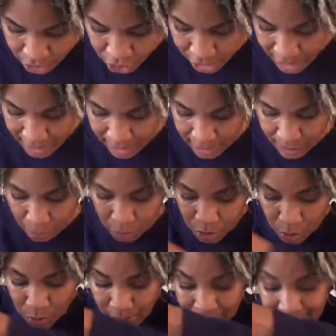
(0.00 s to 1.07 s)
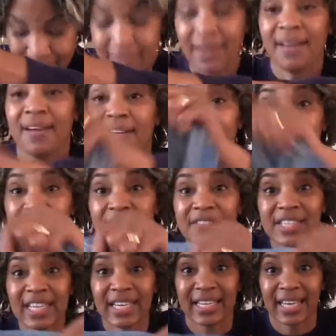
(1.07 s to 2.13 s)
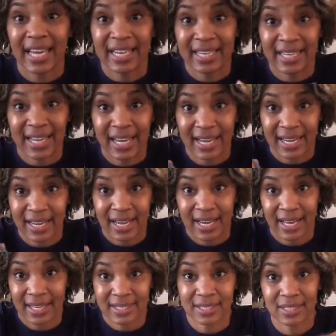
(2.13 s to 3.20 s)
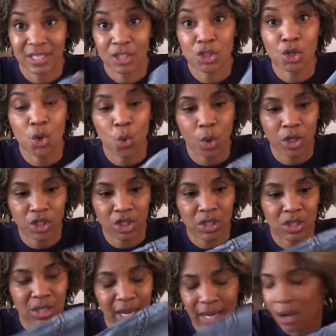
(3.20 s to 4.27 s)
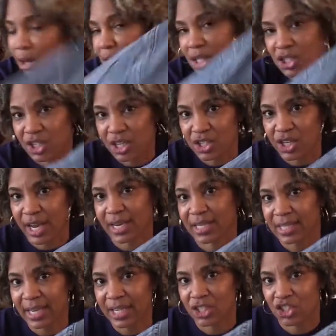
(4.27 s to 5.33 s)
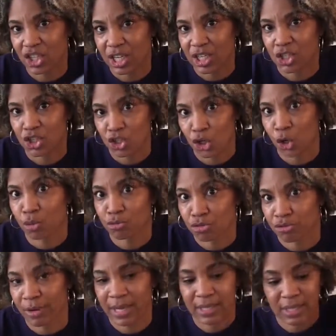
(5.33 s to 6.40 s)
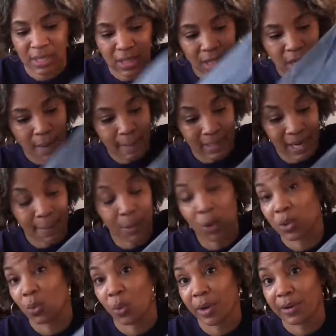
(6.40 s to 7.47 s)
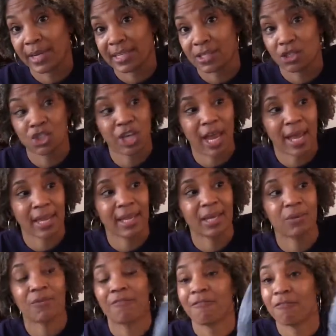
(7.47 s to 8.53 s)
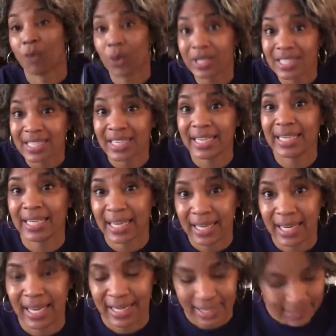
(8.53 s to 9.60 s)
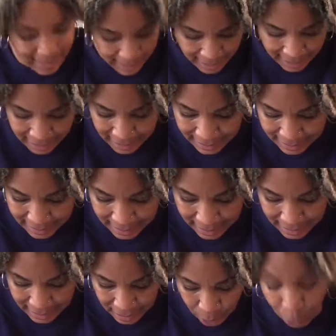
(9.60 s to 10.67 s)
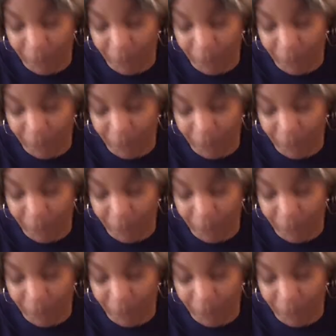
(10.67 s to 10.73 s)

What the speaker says: jacket, which was $15.99, guys. This gorgeous, I call it a jean jacket. It's like a jean shirt dress, but I'm going to wear it as a jacket. $14.99. That is like, or